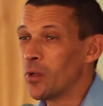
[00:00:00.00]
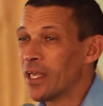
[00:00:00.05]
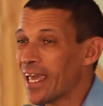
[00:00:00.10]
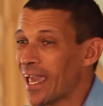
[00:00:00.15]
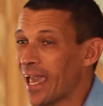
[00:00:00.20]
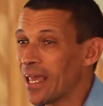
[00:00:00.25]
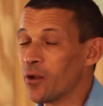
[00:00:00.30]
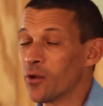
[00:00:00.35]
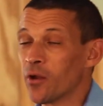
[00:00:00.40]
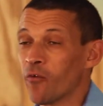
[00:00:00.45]
we
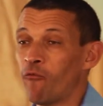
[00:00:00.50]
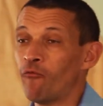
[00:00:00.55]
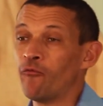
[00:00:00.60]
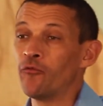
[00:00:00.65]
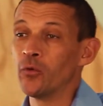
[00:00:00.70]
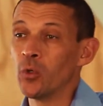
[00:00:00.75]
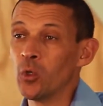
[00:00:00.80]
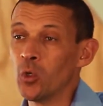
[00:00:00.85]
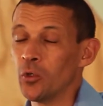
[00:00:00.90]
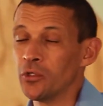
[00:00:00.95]
cannot
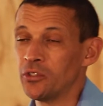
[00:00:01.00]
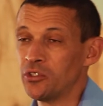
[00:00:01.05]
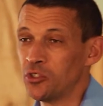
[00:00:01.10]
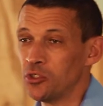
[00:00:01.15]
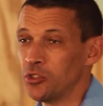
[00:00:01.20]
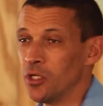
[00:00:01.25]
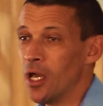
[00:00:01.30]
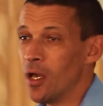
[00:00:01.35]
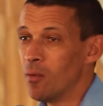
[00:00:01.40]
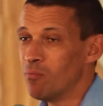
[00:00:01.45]
afford
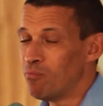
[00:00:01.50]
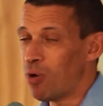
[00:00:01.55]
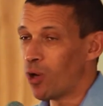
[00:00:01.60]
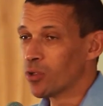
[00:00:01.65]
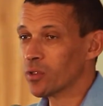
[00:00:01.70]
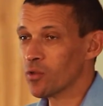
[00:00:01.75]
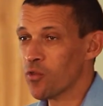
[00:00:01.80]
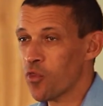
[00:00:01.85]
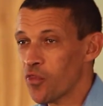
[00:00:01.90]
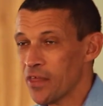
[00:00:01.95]
to
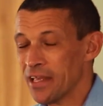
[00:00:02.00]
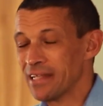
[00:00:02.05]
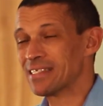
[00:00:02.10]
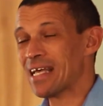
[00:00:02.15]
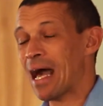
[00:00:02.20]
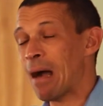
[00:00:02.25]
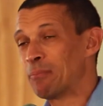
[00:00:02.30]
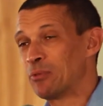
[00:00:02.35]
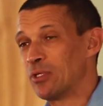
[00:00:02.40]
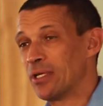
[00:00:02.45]
bottle
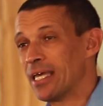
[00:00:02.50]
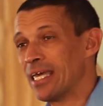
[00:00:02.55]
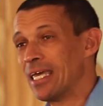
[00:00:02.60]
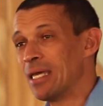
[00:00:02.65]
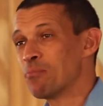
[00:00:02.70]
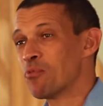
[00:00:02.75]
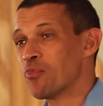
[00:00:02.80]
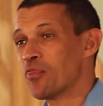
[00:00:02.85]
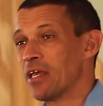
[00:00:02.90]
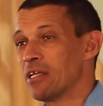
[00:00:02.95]
things up, to
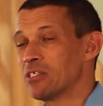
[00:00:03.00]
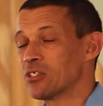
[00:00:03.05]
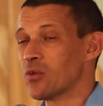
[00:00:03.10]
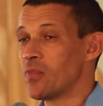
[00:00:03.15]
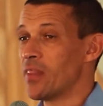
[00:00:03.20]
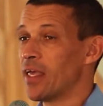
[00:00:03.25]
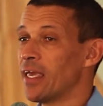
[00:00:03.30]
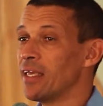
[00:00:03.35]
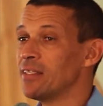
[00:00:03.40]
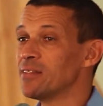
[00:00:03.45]
keep things
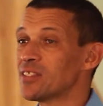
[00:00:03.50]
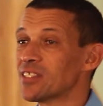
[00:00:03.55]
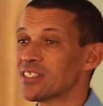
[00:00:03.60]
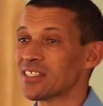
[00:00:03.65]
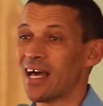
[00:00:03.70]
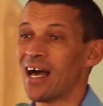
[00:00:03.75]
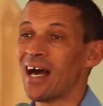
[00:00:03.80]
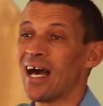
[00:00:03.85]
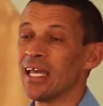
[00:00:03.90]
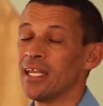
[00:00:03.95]
on the
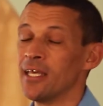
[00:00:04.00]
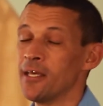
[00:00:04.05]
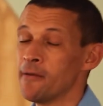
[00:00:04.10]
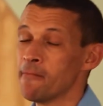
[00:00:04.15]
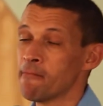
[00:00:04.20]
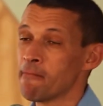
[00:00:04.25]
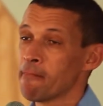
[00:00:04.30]
inside.